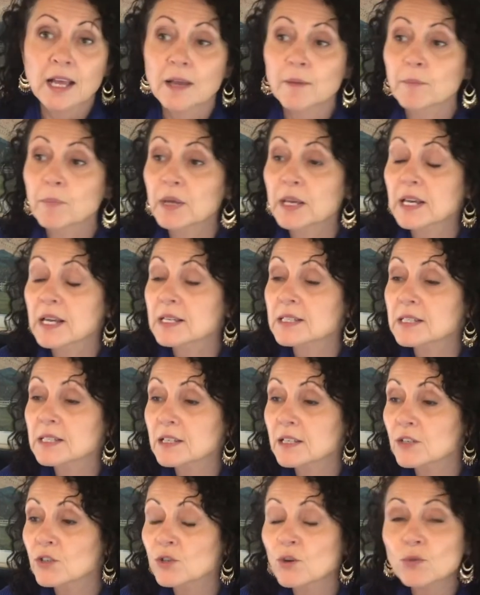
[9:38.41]
because
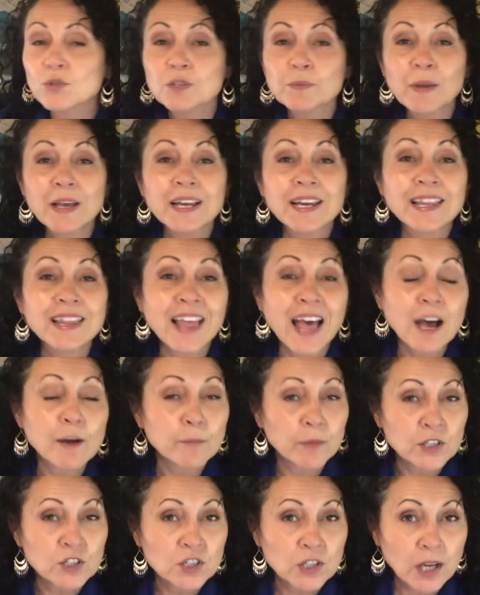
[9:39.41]
you don't spend that
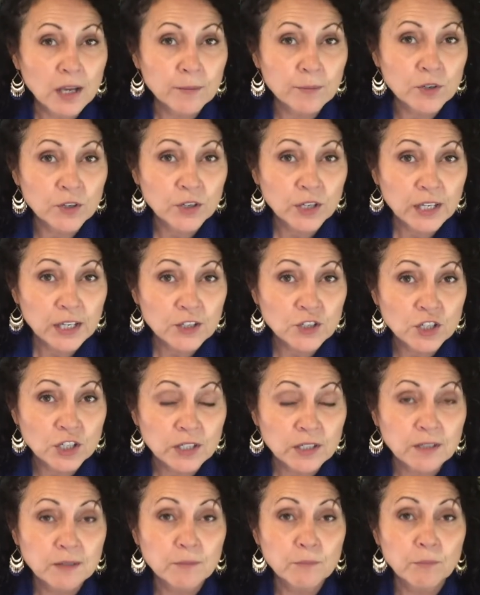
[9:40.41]
much time in your
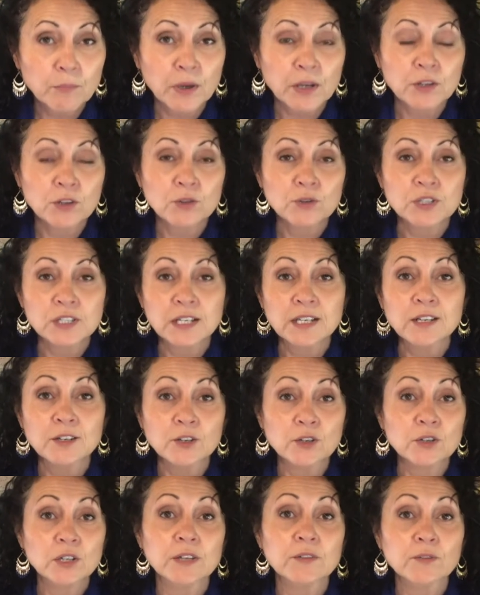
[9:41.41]
kitchen, but you sit in
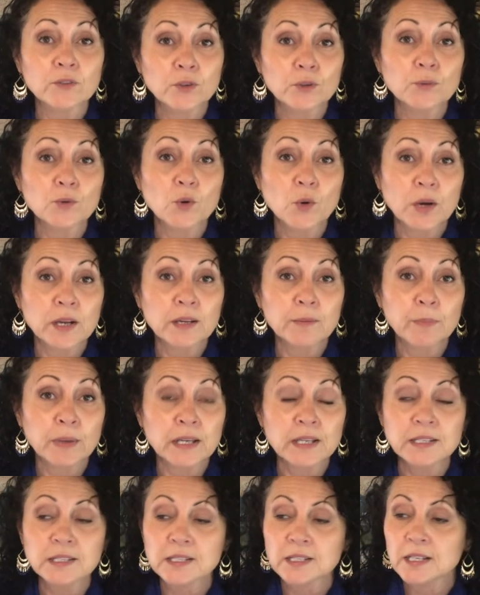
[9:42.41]
your living room quite a
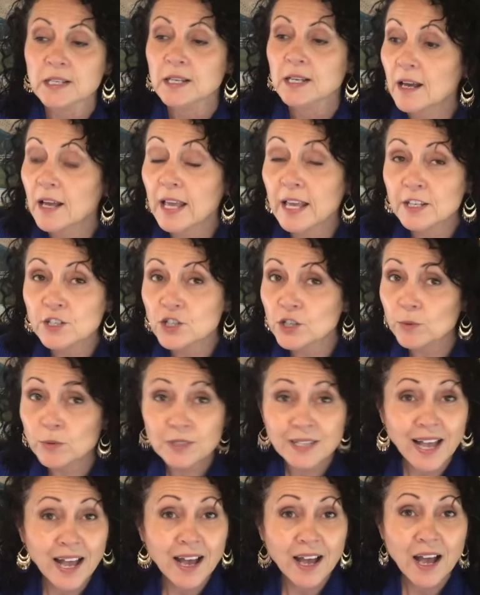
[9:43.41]
bit. And she
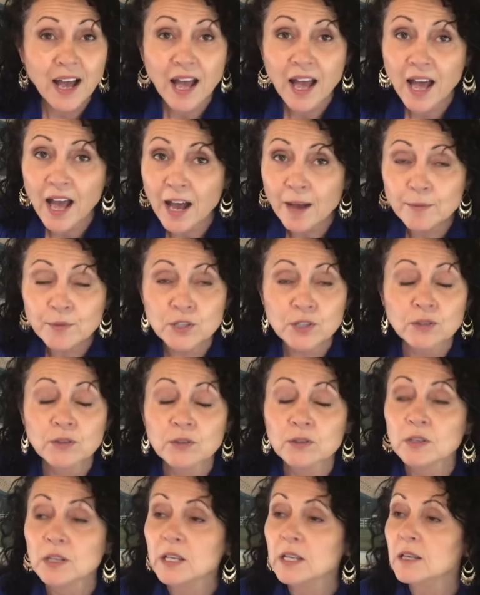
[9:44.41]
was
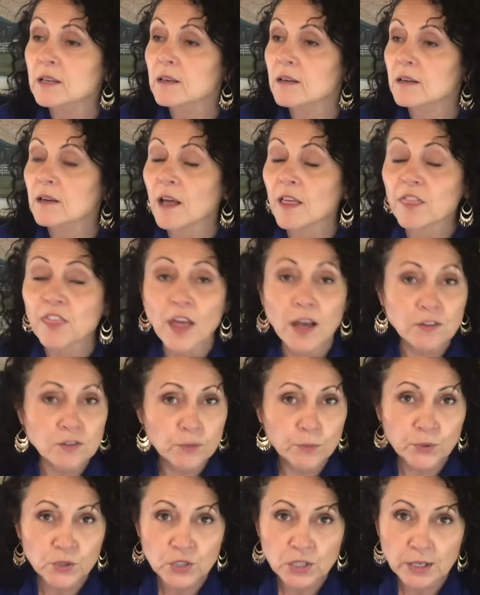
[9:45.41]
absolutely
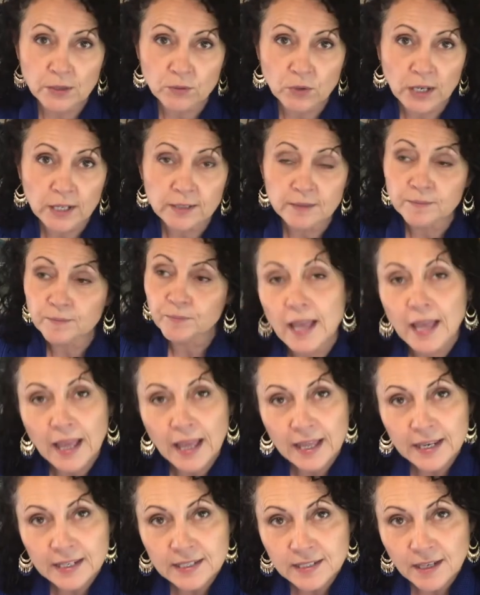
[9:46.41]
1,000% right.
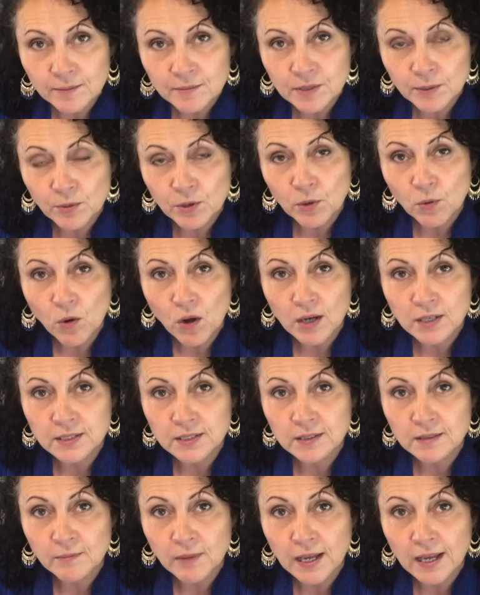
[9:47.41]
Anytime somebody walks
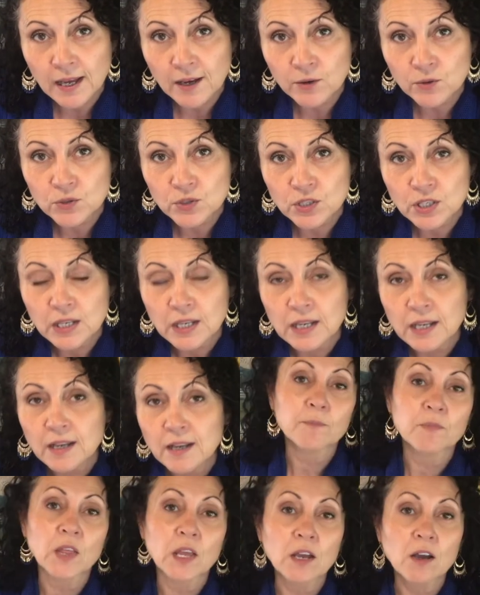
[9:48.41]
into my house,
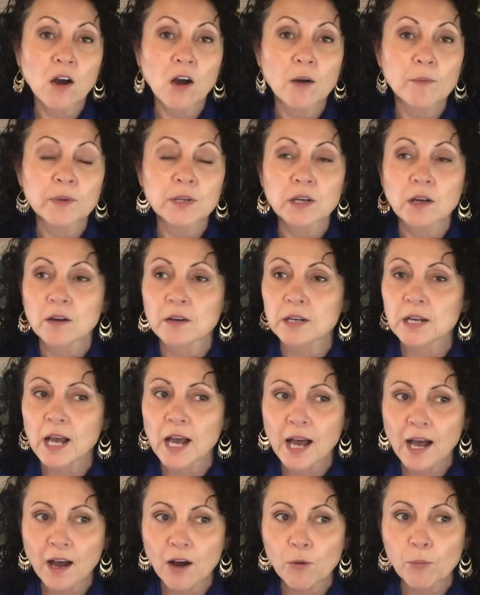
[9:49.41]
they comment on
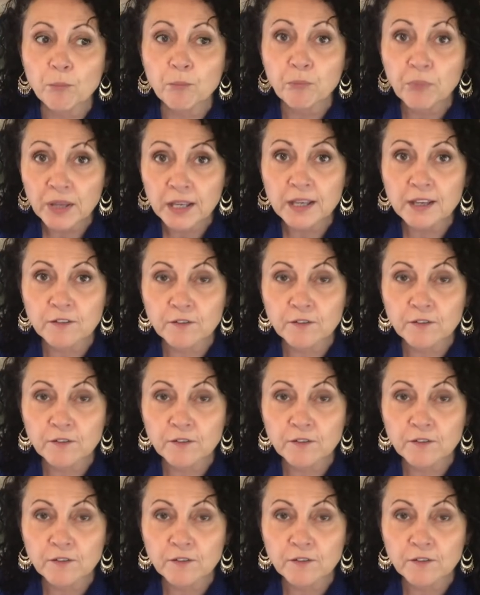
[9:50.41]
how big it